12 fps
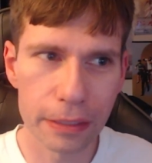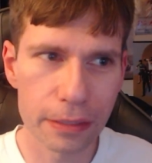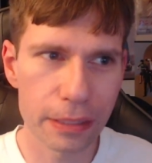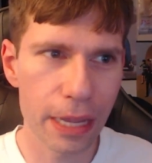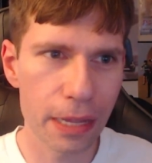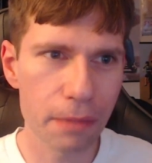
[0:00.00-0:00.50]
This
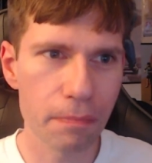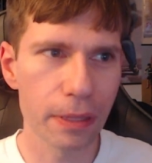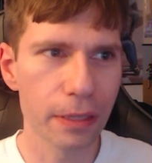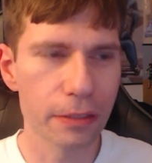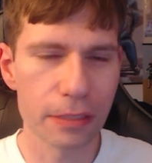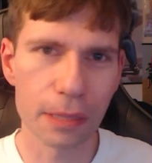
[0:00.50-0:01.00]
game
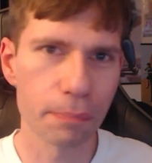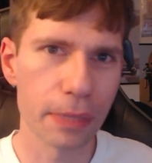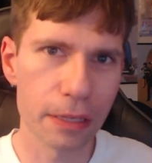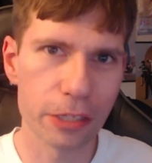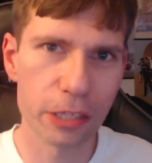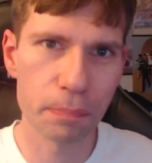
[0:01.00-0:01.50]
is
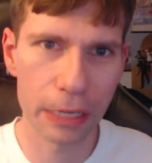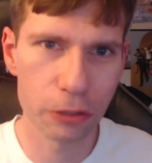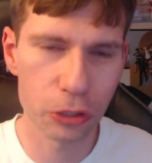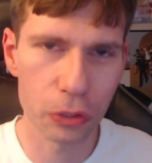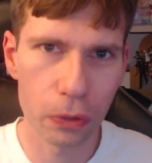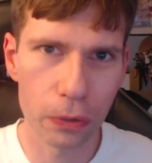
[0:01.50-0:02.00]
something
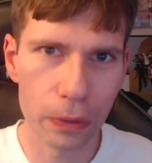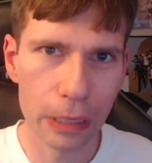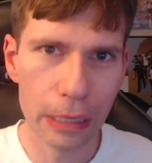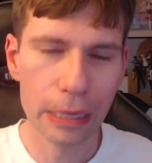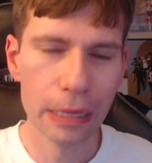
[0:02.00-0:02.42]
special.